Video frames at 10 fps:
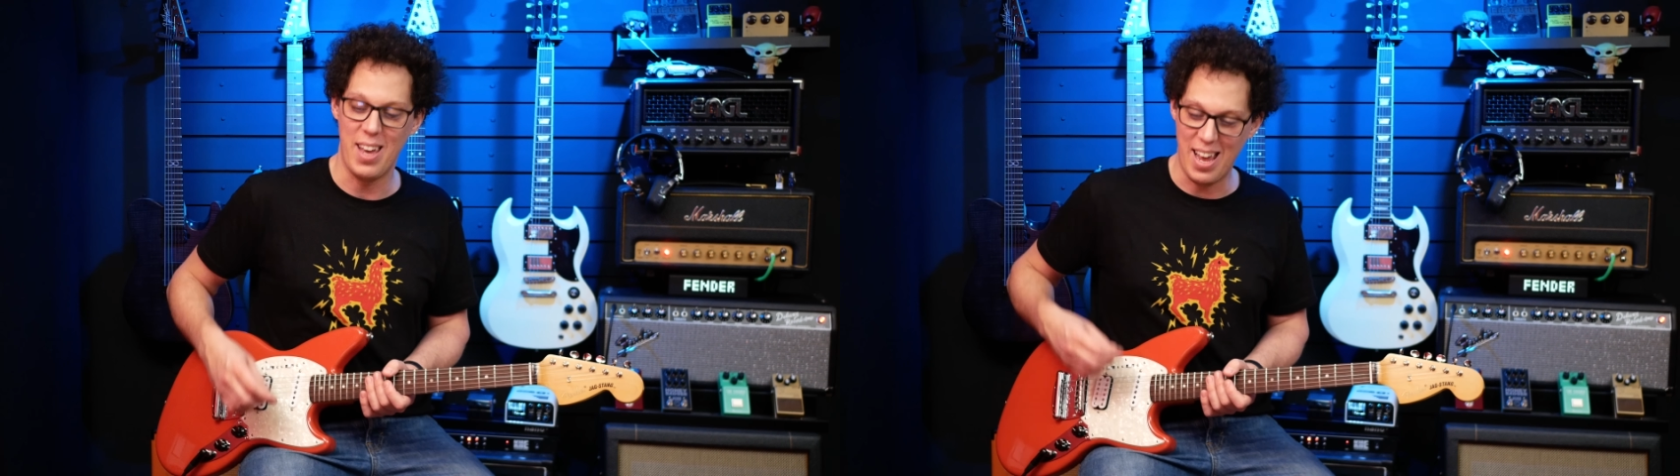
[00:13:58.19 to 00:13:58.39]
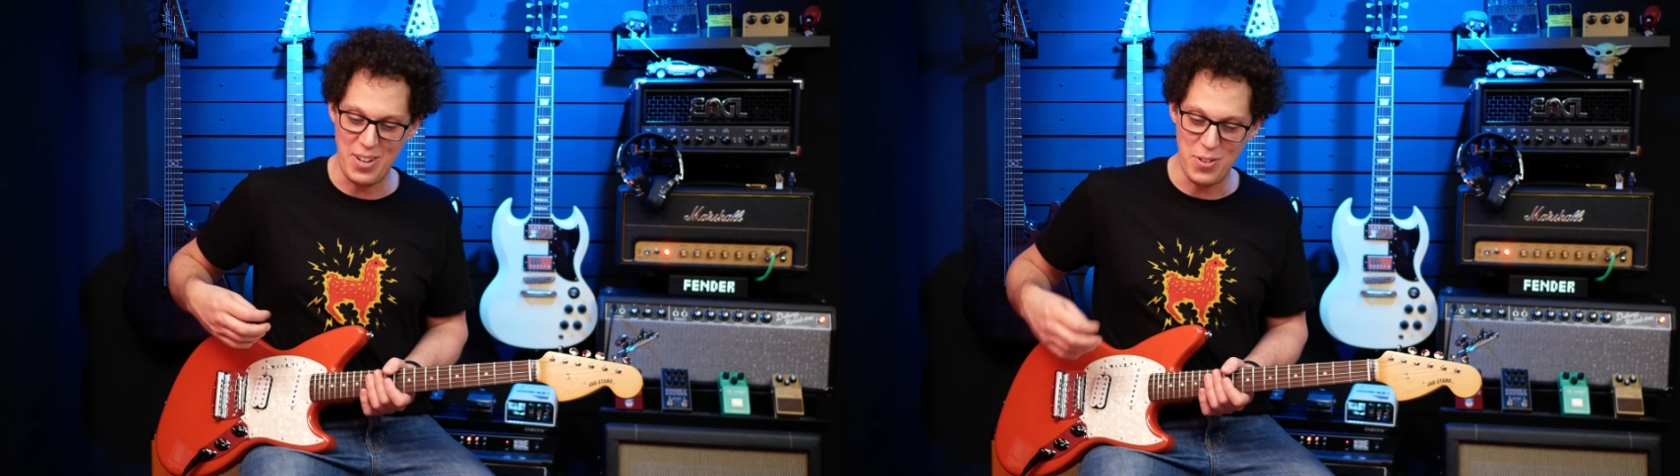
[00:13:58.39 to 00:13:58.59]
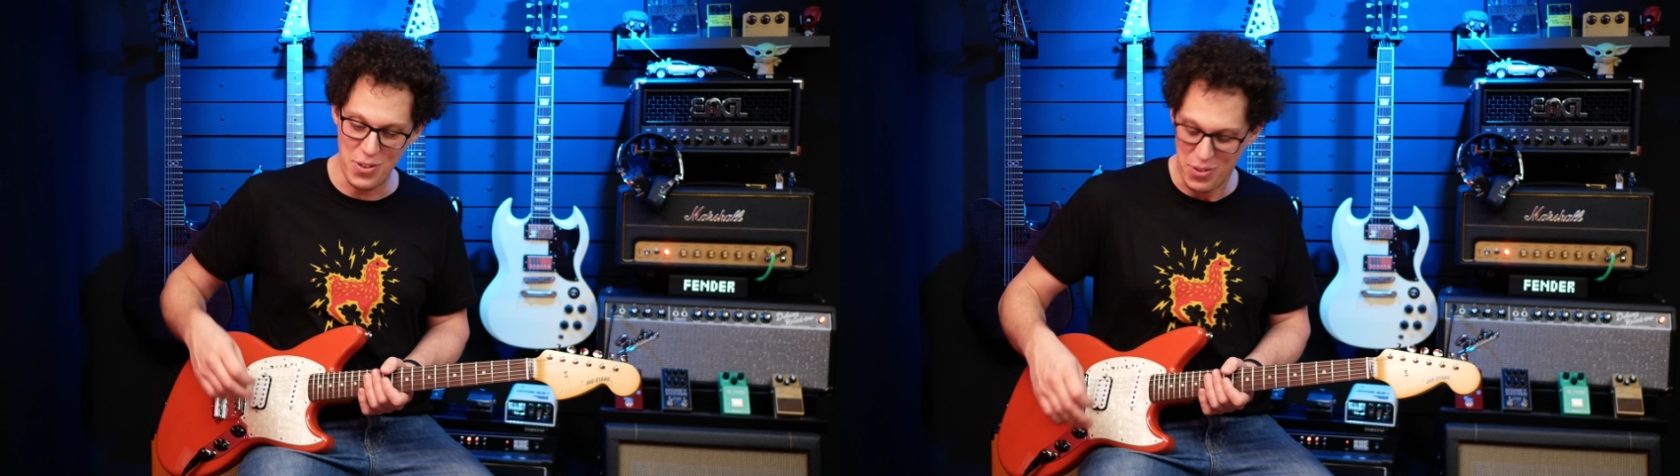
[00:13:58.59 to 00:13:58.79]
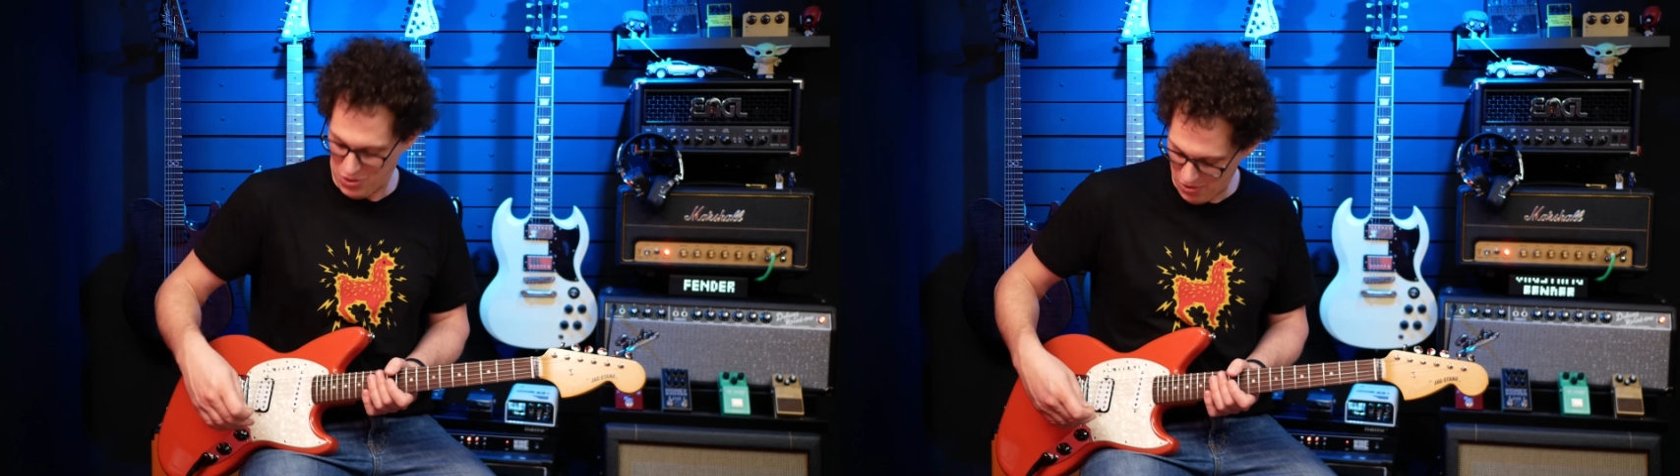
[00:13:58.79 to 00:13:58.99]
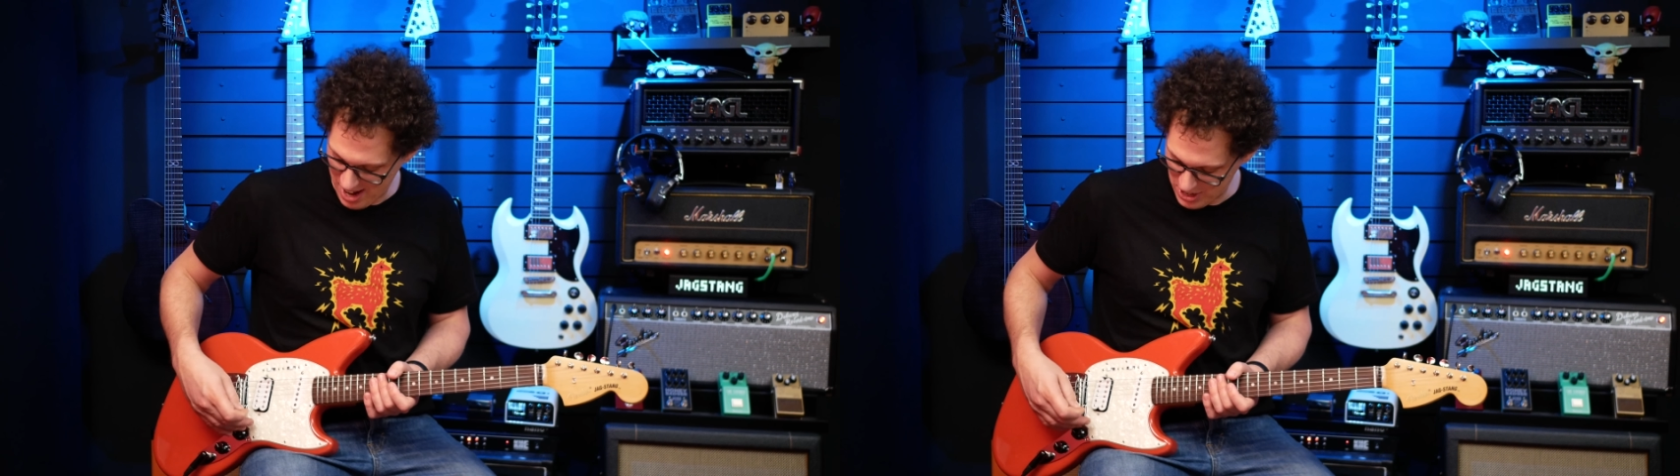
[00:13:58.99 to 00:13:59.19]
and you do
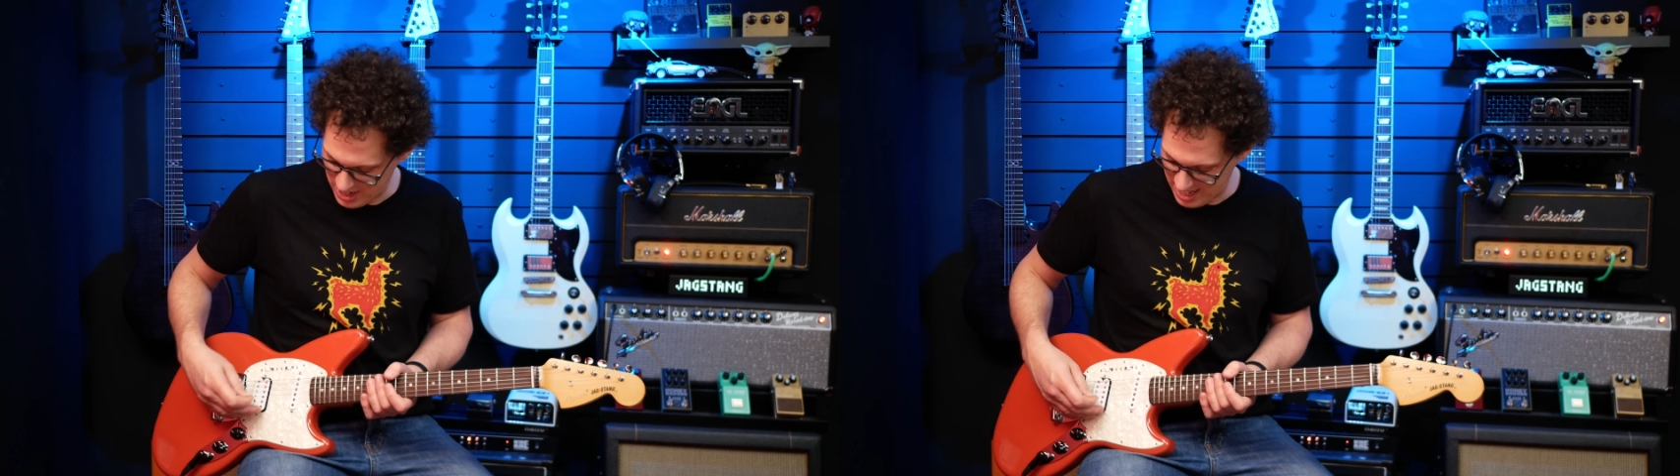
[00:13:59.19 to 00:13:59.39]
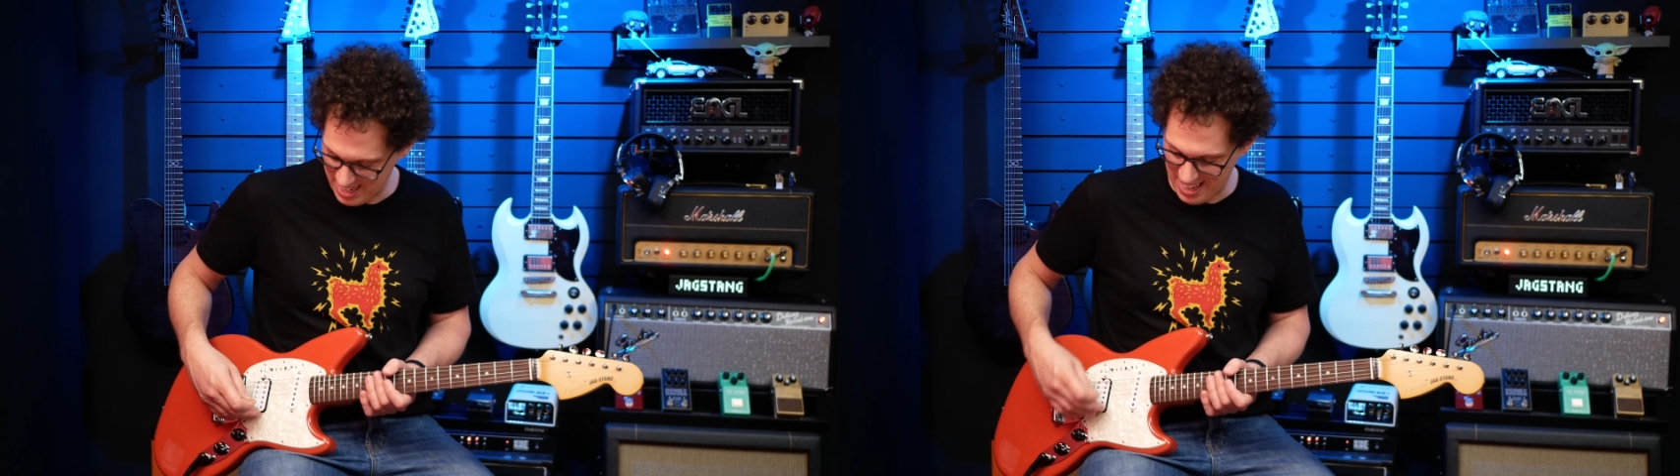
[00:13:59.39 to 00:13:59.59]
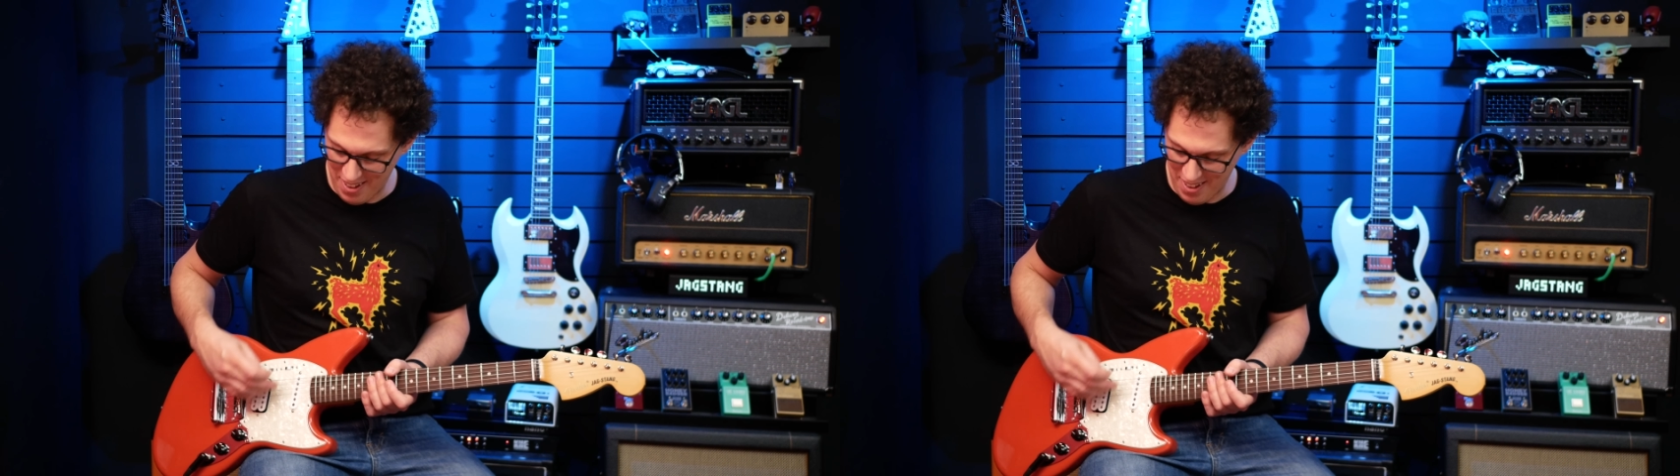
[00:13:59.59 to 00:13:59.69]
thrash it,